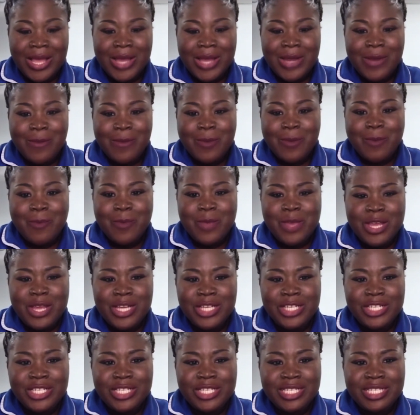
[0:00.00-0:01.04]
And I
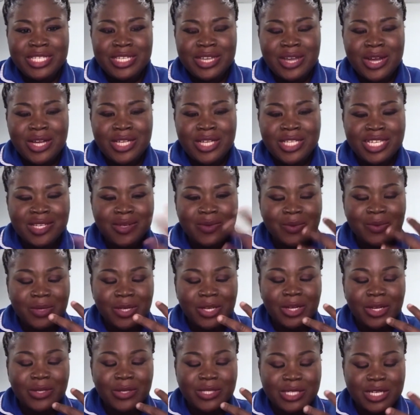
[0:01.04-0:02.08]
remember just started
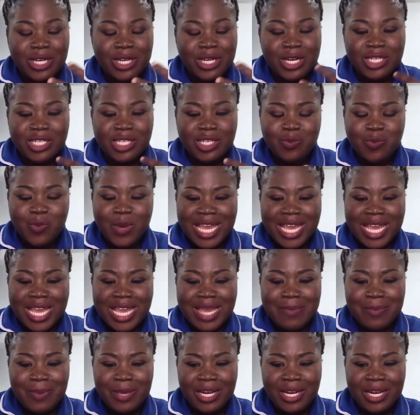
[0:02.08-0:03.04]
weeping.